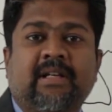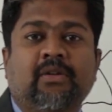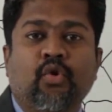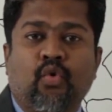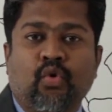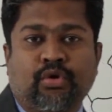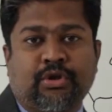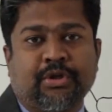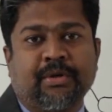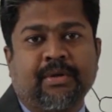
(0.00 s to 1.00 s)
Hindu
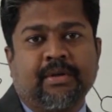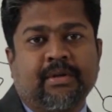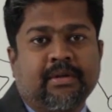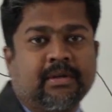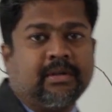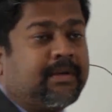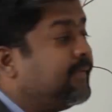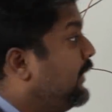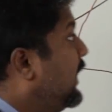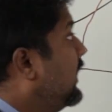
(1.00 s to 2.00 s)
Kush.
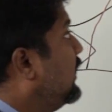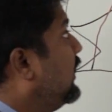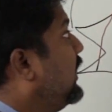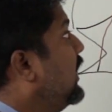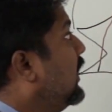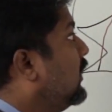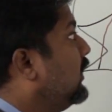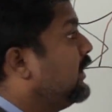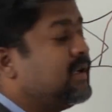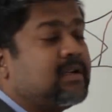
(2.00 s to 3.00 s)
Then here
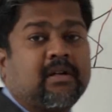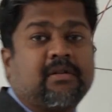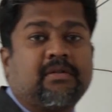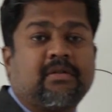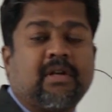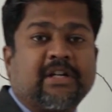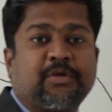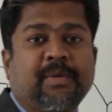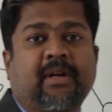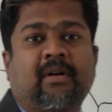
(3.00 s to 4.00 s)
in
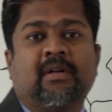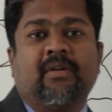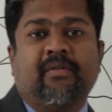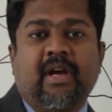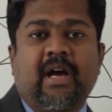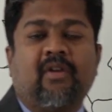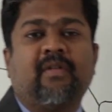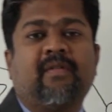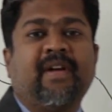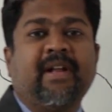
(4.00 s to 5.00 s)
Kashmir, we
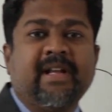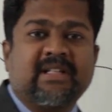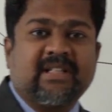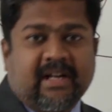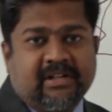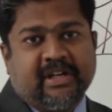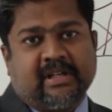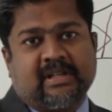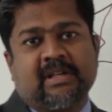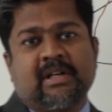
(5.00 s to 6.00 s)
have various
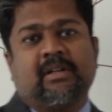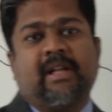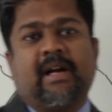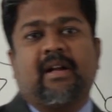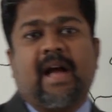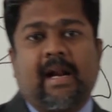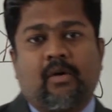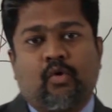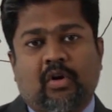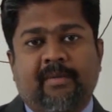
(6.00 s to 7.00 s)
ranges, that
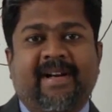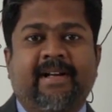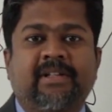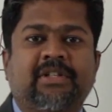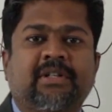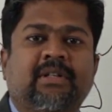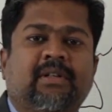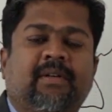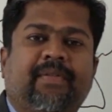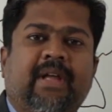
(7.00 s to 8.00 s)
Karakoram range,
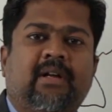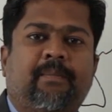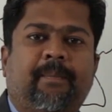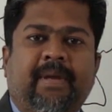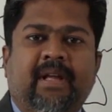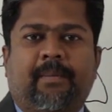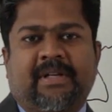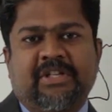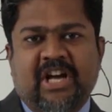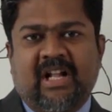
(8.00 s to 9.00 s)
then Pir
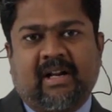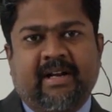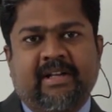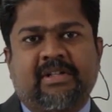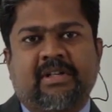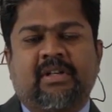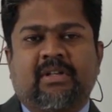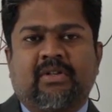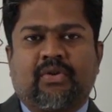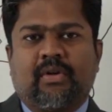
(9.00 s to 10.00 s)
Panjal range.
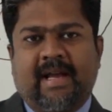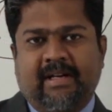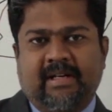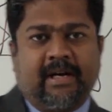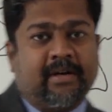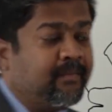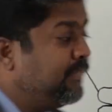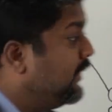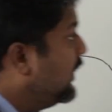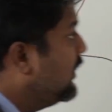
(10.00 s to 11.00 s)
So like that,
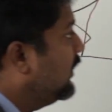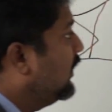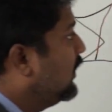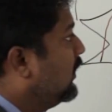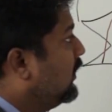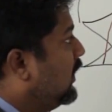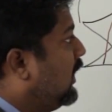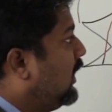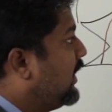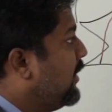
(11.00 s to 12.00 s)
in
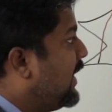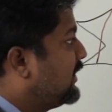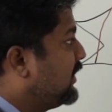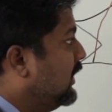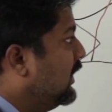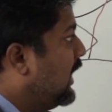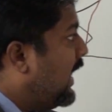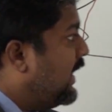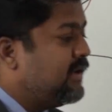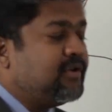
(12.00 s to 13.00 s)
Himachal
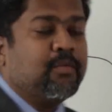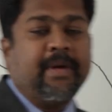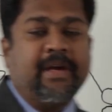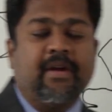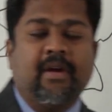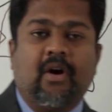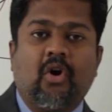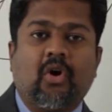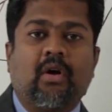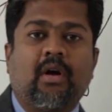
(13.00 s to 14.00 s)
and UP,
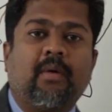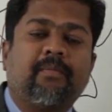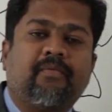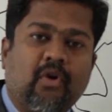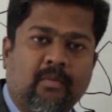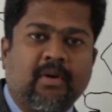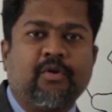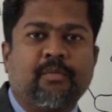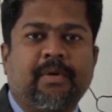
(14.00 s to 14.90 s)
or former